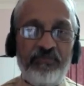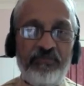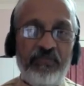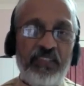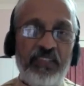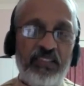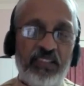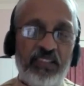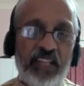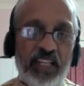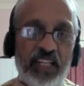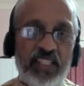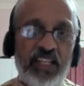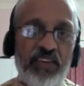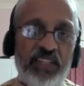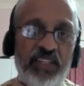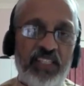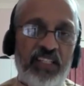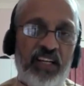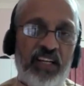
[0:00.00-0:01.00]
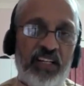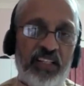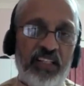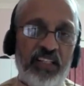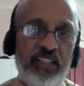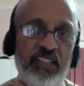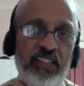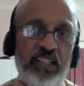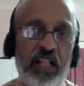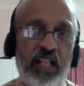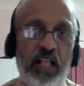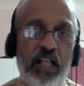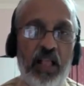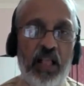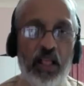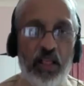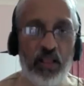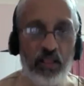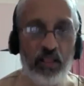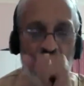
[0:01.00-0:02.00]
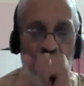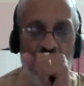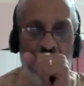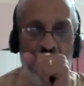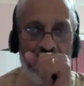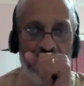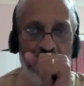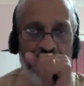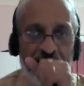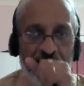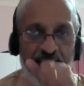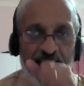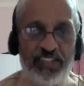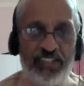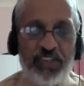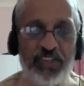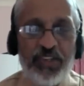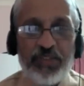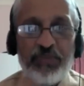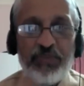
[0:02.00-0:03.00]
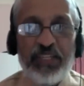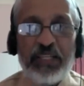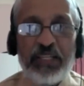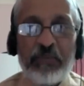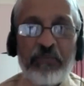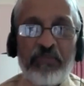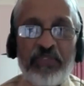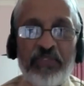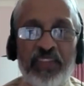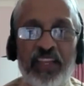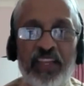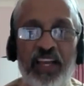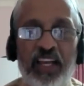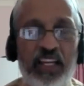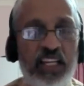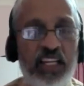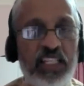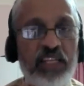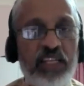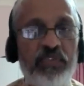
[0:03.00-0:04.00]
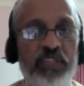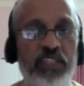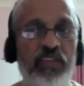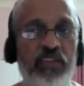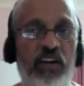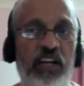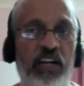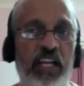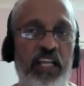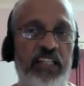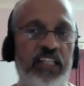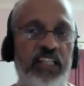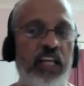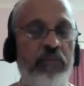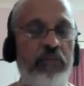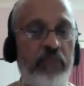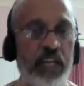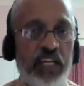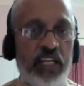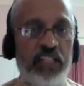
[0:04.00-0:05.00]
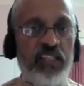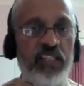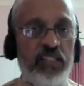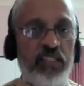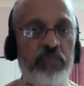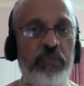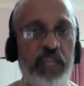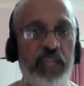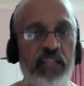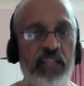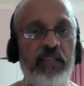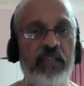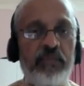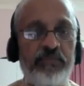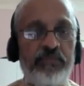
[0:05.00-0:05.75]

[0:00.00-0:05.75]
So that's how it started. Excuse me. And each of us got like 10 minutes to speak.